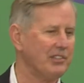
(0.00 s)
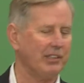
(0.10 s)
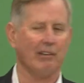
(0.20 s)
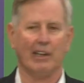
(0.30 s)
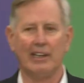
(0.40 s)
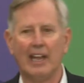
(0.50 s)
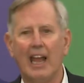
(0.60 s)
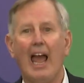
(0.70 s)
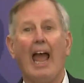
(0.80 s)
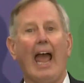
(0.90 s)
doing.
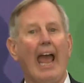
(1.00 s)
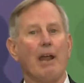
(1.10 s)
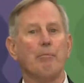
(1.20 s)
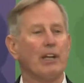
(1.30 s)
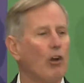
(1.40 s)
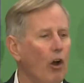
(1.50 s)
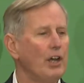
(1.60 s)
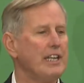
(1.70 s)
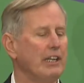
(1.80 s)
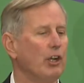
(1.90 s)
And
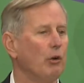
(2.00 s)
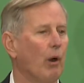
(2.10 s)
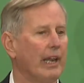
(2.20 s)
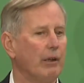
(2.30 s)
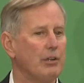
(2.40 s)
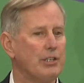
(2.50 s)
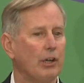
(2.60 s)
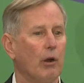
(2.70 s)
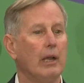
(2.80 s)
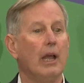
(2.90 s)
because he knew what he was
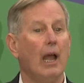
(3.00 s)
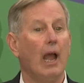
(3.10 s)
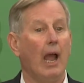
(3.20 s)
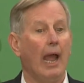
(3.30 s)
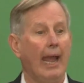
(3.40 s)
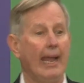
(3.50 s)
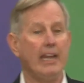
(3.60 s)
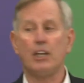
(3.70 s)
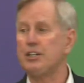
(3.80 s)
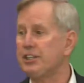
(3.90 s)
doing,
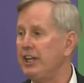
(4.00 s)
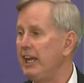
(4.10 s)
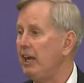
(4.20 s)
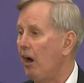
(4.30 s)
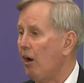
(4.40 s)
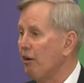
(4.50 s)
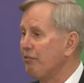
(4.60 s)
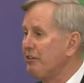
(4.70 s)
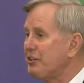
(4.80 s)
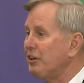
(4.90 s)
he could see
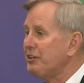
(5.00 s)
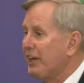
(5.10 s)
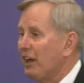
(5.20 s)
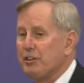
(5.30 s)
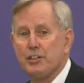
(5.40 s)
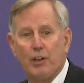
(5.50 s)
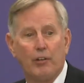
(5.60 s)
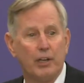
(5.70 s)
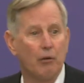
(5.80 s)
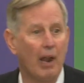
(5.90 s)
artificial intelligence
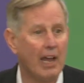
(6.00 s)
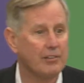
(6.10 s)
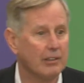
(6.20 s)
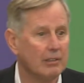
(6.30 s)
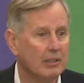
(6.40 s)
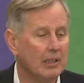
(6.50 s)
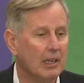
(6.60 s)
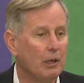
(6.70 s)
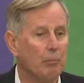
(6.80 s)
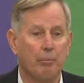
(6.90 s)
on the horizon.
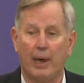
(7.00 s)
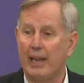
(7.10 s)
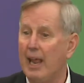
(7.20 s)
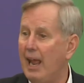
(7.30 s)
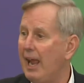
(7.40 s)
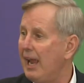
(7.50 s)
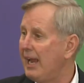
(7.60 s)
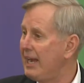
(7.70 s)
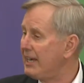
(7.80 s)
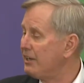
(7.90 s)
But
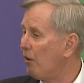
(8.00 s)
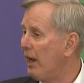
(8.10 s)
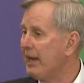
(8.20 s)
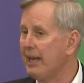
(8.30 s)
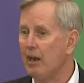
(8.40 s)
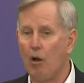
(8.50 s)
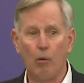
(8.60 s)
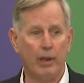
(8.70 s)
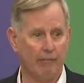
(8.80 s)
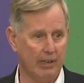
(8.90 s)
he didn't know how to get a
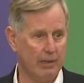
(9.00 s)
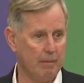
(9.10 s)
hold of it.